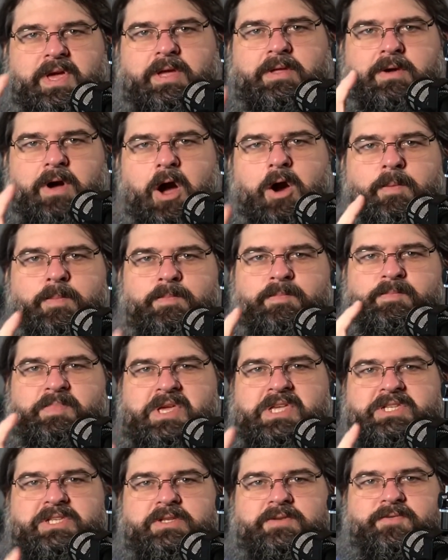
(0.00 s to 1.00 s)
our
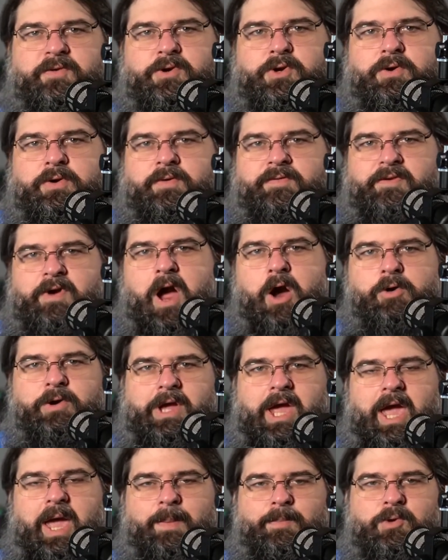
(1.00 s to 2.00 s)
pieces for our
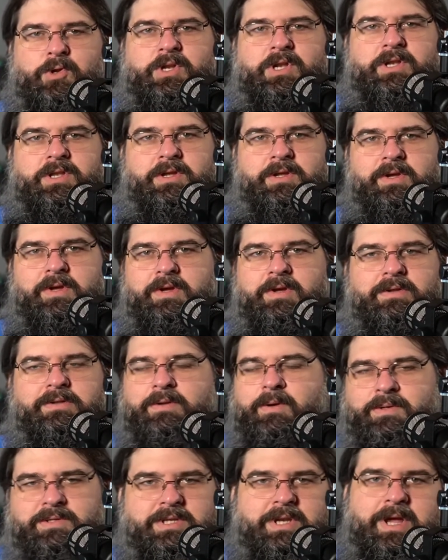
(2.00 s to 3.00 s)
game. You need to.
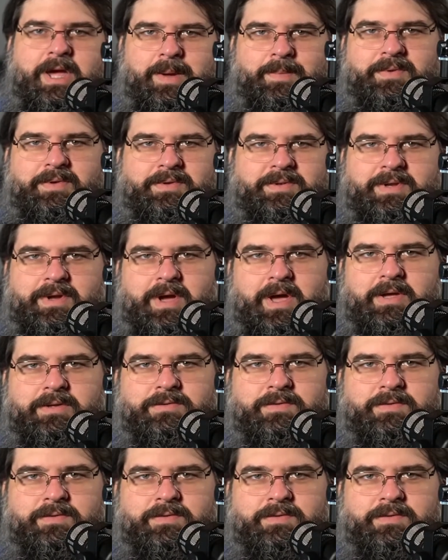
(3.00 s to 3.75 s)
No one's going to come into your house.